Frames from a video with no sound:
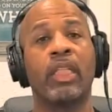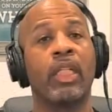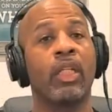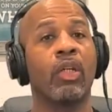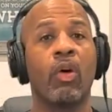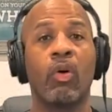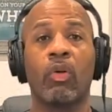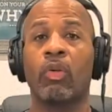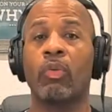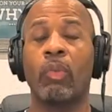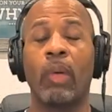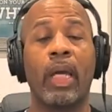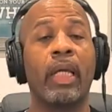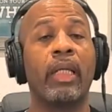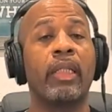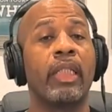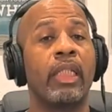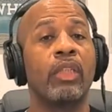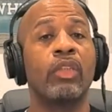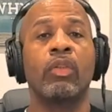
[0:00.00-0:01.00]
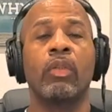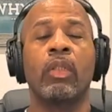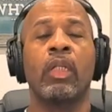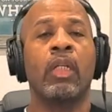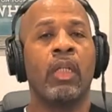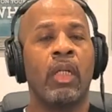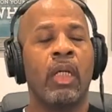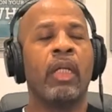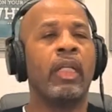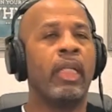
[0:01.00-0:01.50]
didn't go the way that
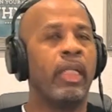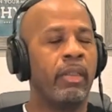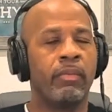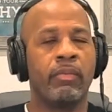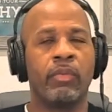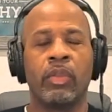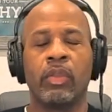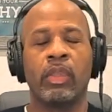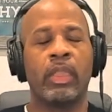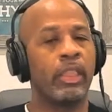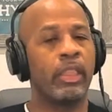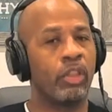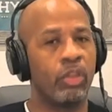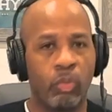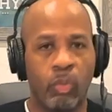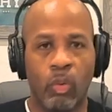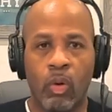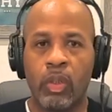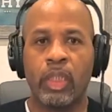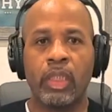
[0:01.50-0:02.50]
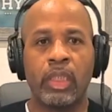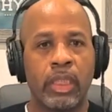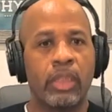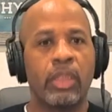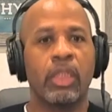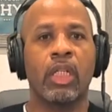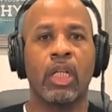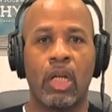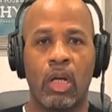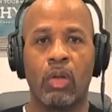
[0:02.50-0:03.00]
you wanted it
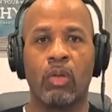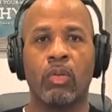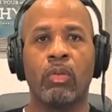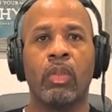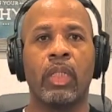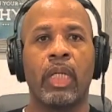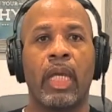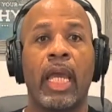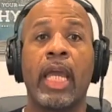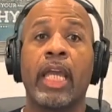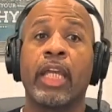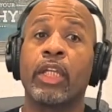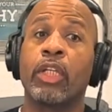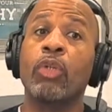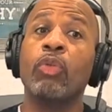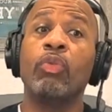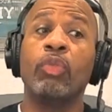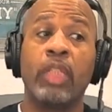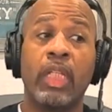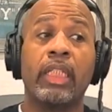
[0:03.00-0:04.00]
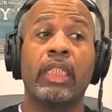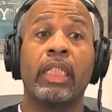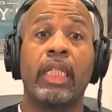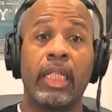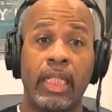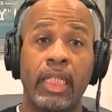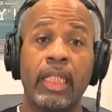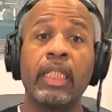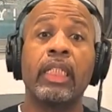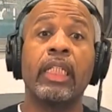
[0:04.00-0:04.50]
to go, and you didn't
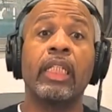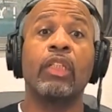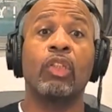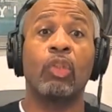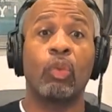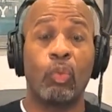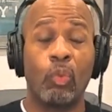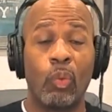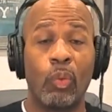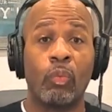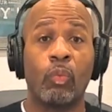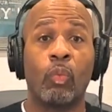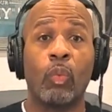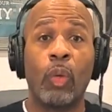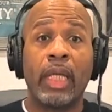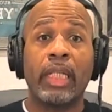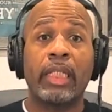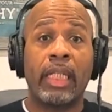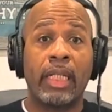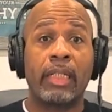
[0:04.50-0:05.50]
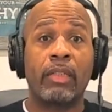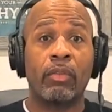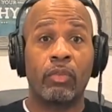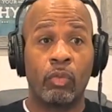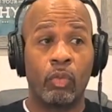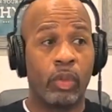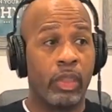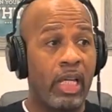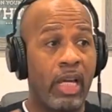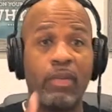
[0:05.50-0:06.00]
end it the way that
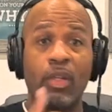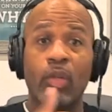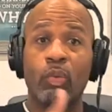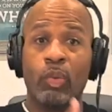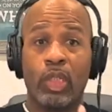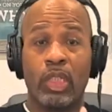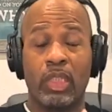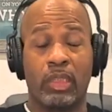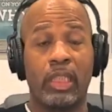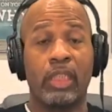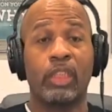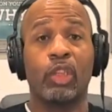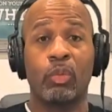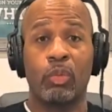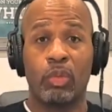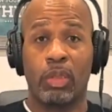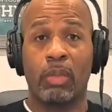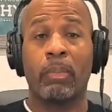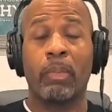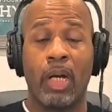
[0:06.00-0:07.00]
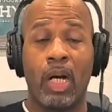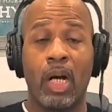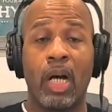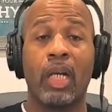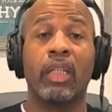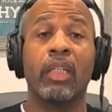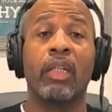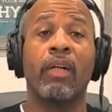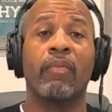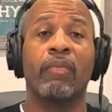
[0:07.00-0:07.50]
whatever it was that you was a
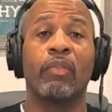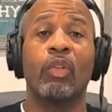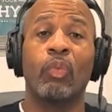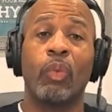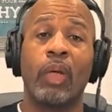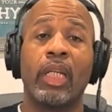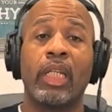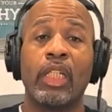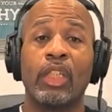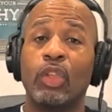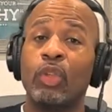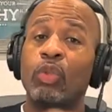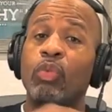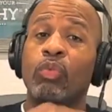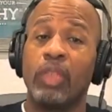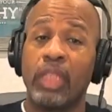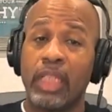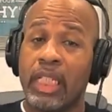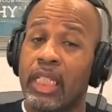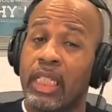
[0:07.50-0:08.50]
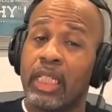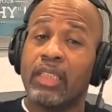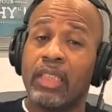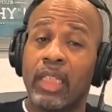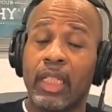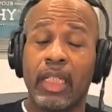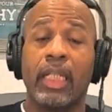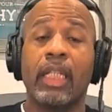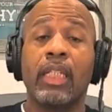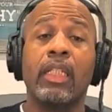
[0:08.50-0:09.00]
part of, the way that you needed
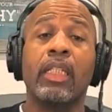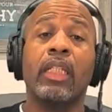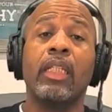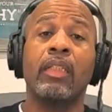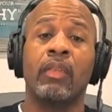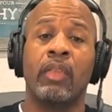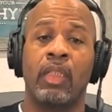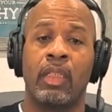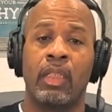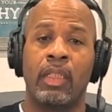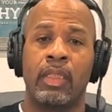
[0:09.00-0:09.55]
to end it,